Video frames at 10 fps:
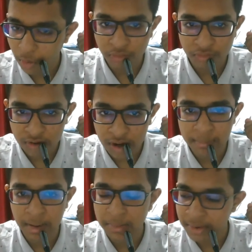of
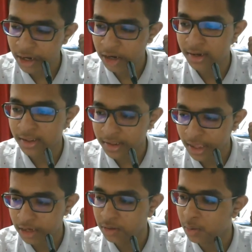RAM and MediaTek
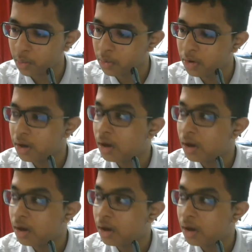Helio